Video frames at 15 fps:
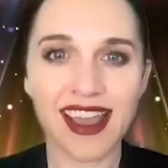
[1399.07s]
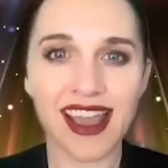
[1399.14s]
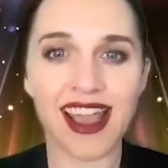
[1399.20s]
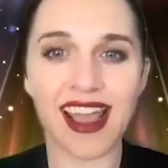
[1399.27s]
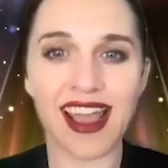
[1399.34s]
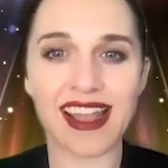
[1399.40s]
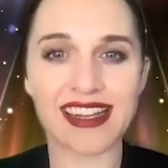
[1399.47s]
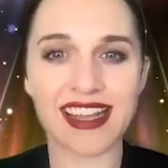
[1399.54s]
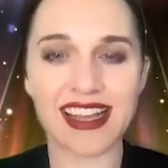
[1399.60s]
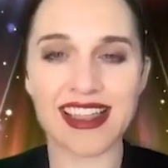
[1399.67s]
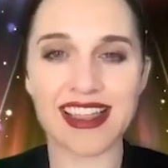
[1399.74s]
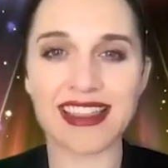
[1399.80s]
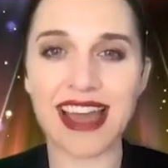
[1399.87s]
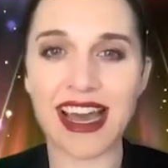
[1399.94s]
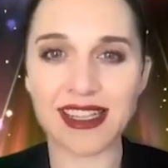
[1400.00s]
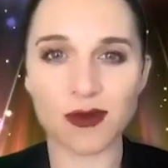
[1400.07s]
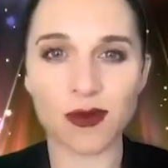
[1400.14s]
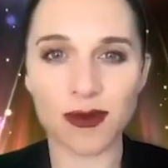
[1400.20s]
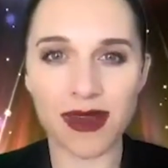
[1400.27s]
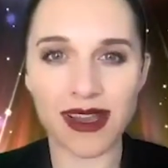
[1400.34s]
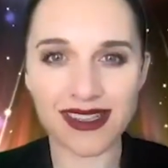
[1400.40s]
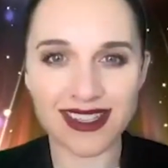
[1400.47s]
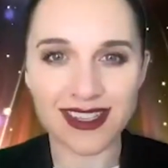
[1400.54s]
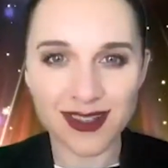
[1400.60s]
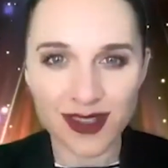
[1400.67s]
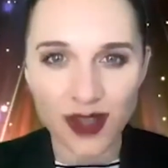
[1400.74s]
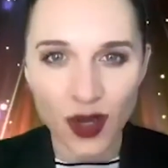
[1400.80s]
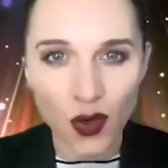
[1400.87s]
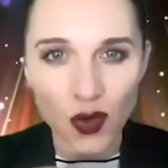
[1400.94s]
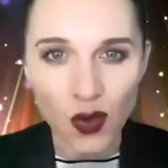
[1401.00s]
And I think that's what makes it
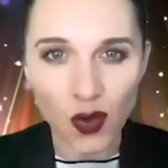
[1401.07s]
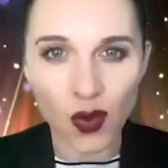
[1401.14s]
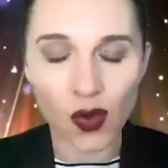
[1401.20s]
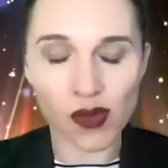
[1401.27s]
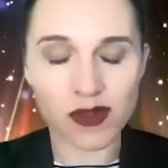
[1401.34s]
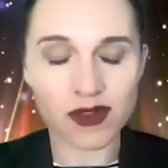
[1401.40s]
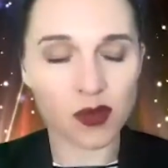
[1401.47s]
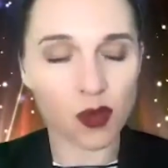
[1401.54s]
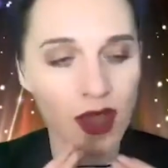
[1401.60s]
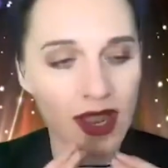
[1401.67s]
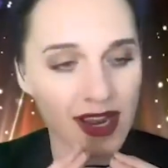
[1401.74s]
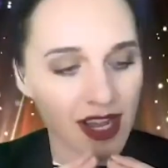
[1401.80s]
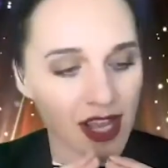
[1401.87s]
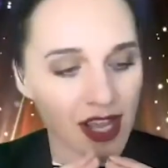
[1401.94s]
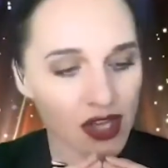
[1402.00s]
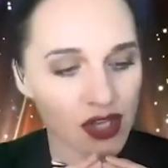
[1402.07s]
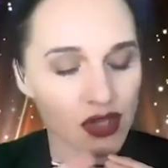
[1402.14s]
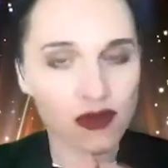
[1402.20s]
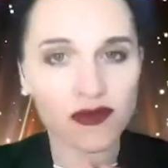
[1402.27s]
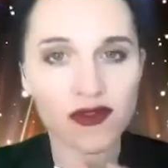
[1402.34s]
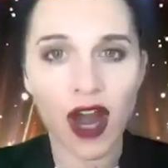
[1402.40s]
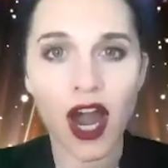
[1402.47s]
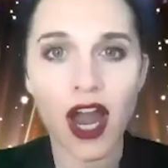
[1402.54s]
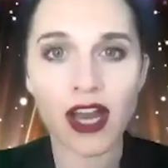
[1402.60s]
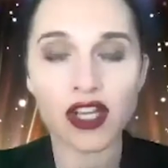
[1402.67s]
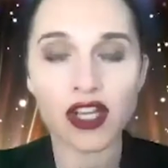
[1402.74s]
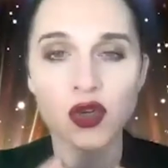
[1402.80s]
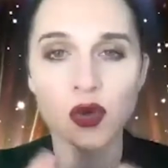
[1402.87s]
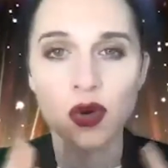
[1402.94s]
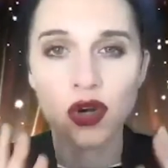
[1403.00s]
so cool is when you've got
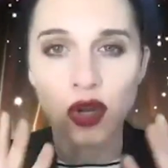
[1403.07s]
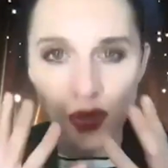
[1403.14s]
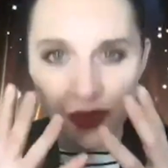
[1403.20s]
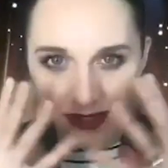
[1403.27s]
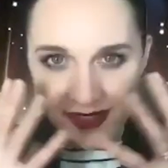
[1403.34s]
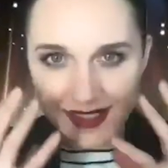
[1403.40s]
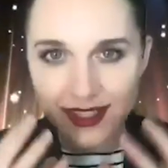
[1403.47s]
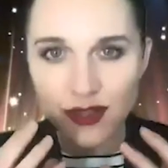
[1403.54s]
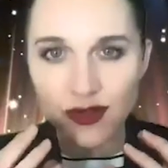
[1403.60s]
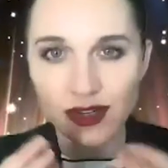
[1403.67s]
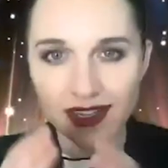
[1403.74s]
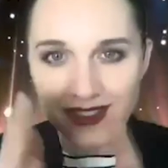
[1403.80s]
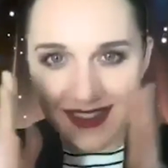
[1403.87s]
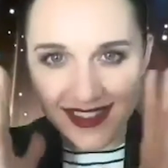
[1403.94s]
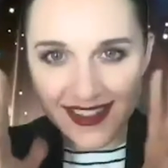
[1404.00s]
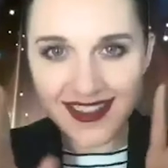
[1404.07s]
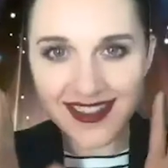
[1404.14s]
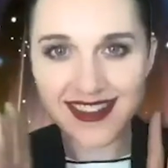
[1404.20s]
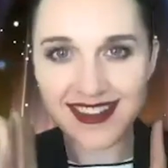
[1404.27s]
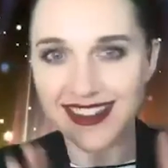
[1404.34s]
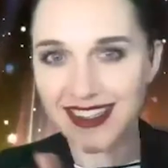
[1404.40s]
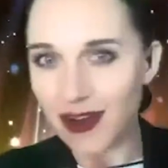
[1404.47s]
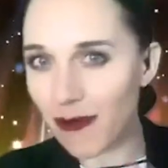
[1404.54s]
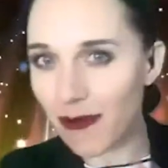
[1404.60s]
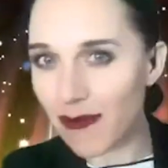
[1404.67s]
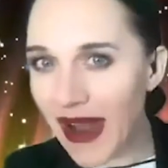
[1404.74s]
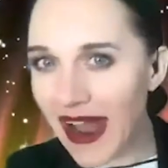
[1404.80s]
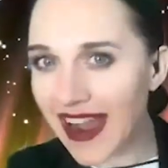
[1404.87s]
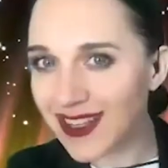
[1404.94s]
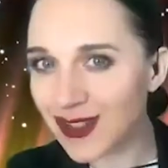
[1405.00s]
your own secrets, you know,
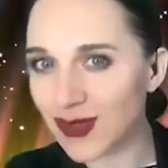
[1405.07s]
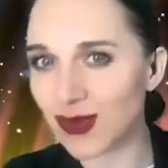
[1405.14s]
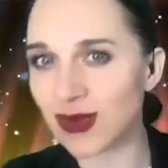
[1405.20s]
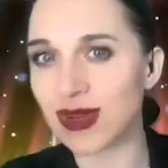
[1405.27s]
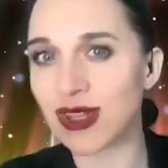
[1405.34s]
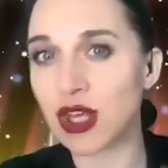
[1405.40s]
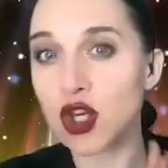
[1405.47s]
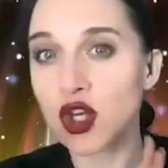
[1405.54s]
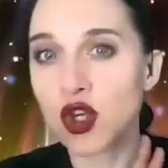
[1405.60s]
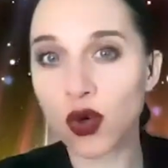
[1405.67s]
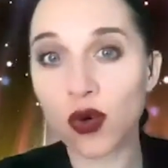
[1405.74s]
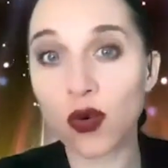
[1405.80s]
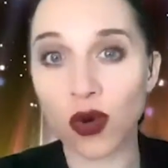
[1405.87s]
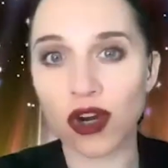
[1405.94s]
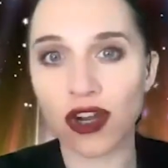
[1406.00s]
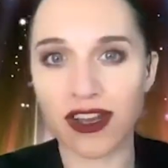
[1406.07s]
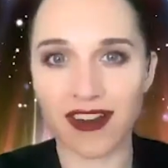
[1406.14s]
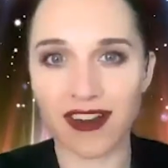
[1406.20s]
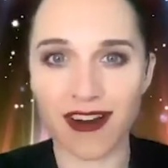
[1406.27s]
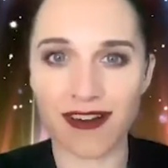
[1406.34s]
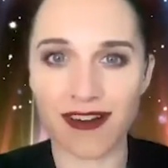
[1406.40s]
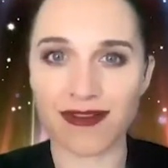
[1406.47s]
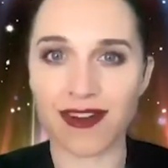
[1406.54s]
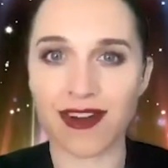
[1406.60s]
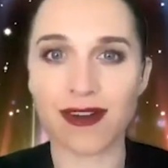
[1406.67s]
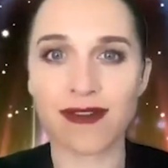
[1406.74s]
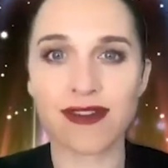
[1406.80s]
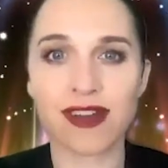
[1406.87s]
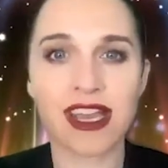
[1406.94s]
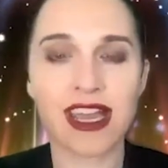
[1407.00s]
backstory that you're working off
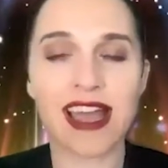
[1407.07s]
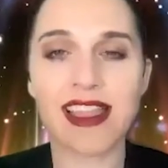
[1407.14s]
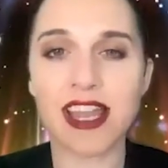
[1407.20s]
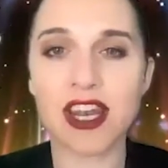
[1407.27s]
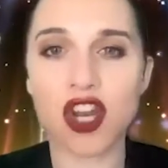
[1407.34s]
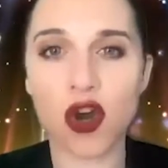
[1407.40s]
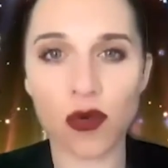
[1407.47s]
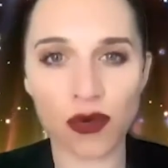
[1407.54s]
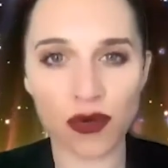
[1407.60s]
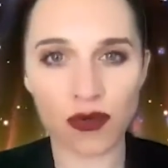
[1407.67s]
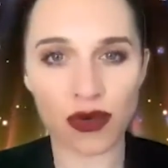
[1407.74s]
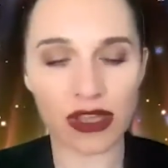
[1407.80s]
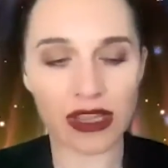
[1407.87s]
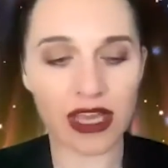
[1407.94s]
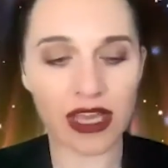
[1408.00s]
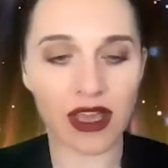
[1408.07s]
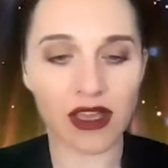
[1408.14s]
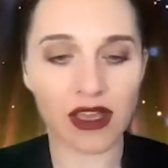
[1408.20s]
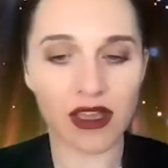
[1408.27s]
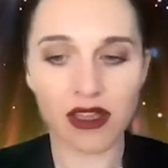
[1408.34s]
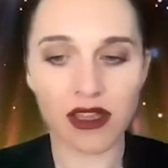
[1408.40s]
of and that no one really